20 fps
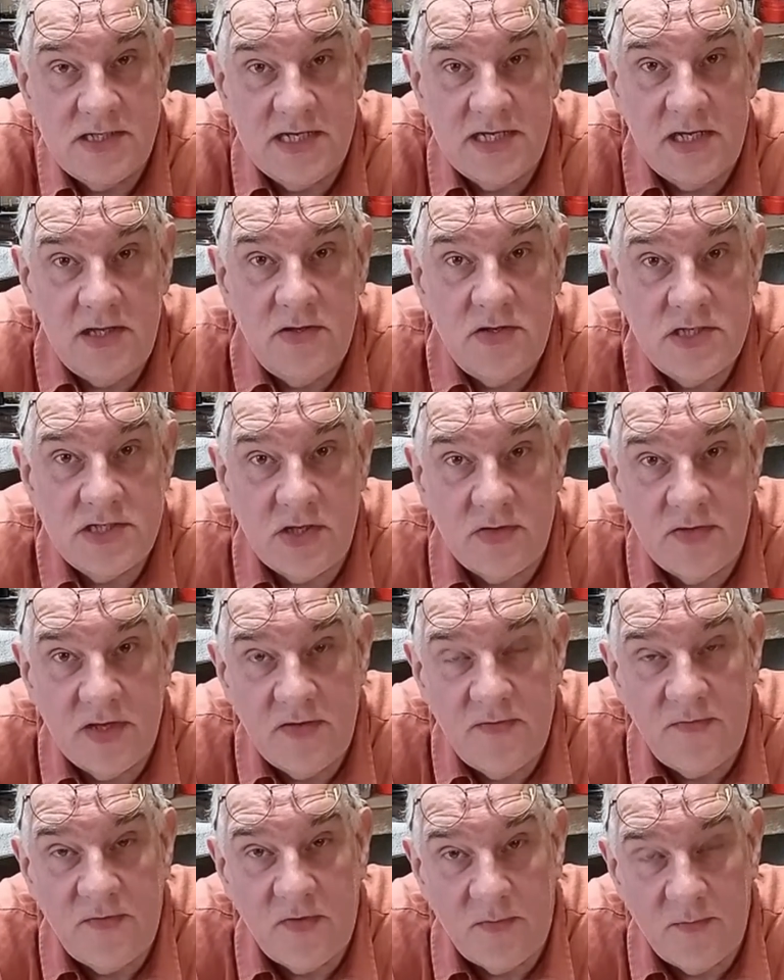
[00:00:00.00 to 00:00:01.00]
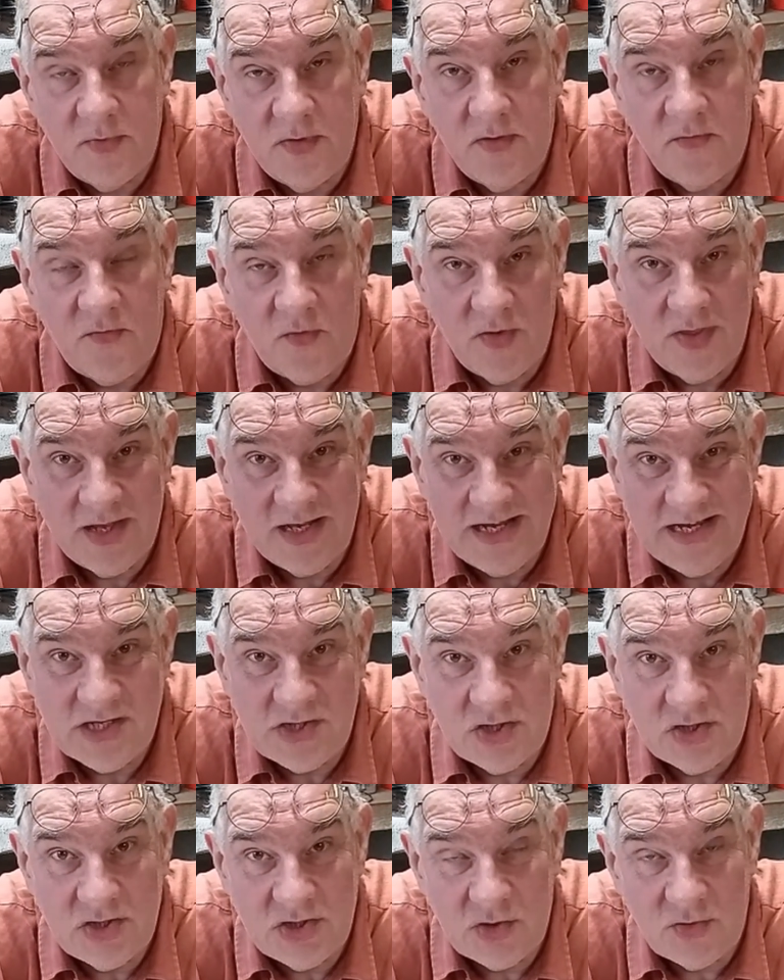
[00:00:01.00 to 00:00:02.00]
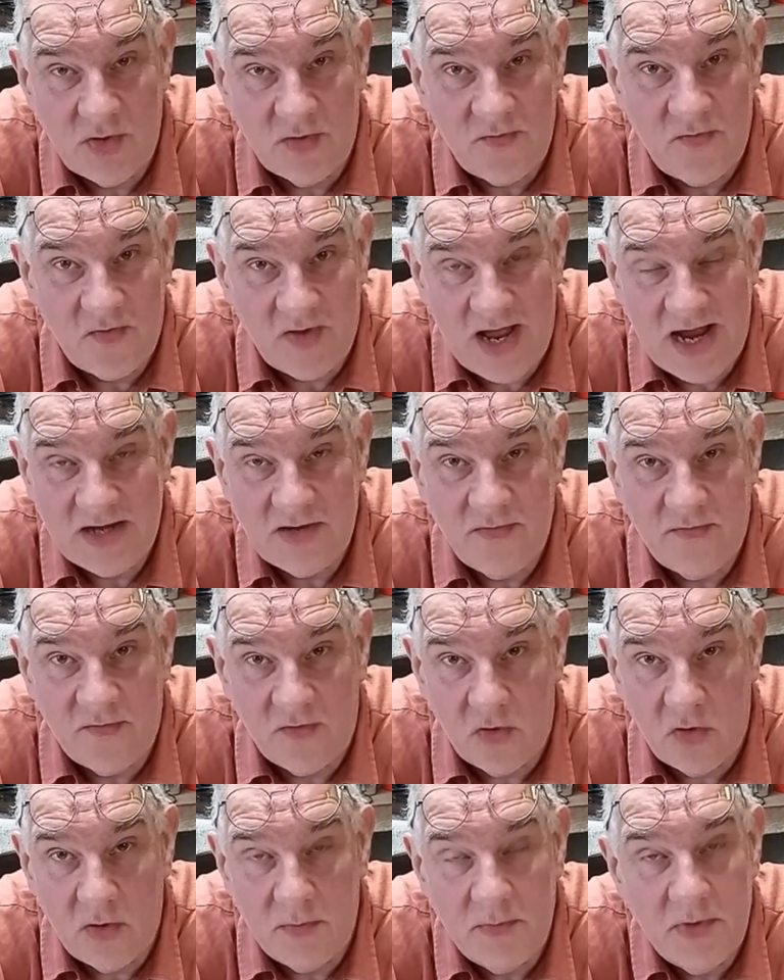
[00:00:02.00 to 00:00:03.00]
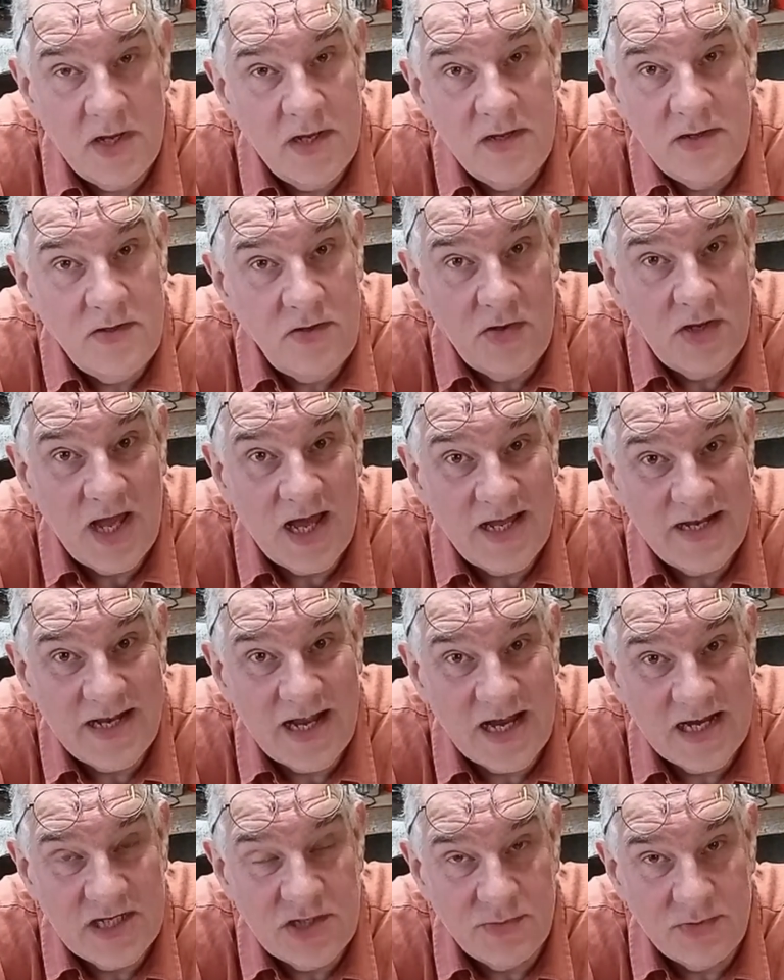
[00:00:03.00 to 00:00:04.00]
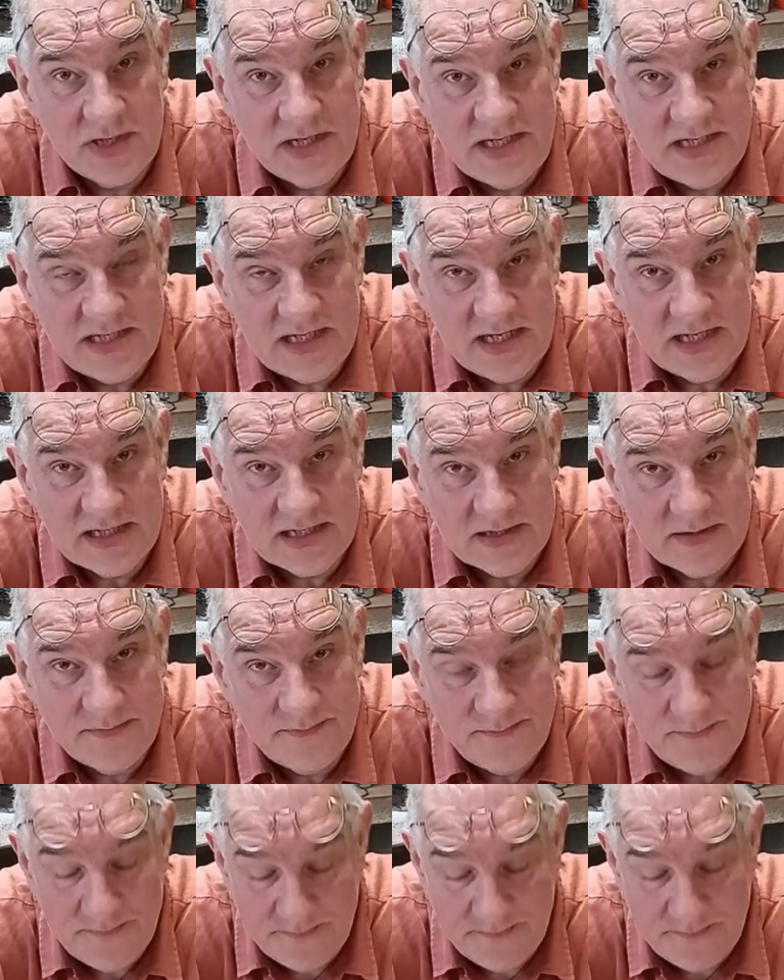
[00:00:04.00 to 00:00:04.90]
until there's something for the laser to reflect from, you can't actually see it.